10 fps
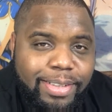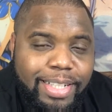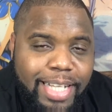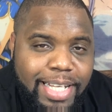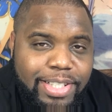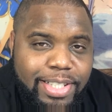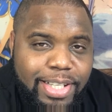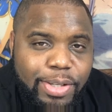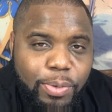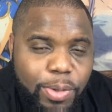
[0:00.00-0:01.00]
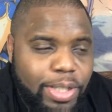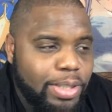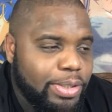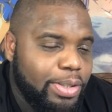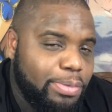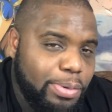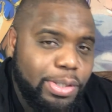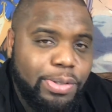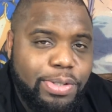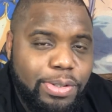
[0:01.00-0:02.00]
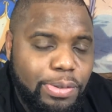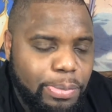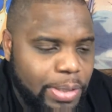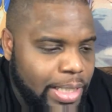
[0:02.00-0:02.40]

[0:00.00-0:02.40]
connections in the world through YouTube,